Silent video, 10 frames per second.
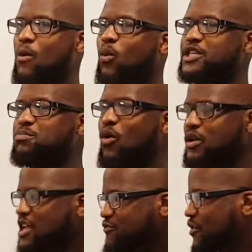What's more
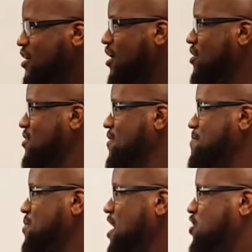difficult
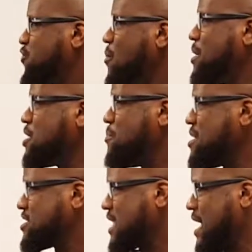is for me
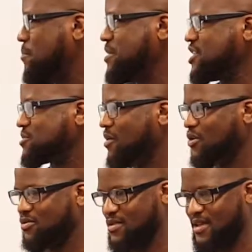to stay in beast mode.
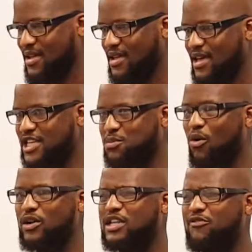It's
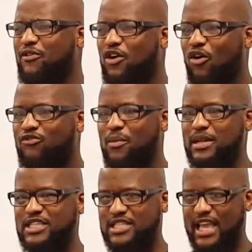more difficult for me
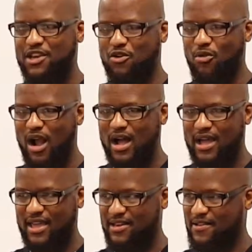to stay in the grind.
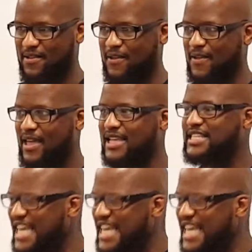It's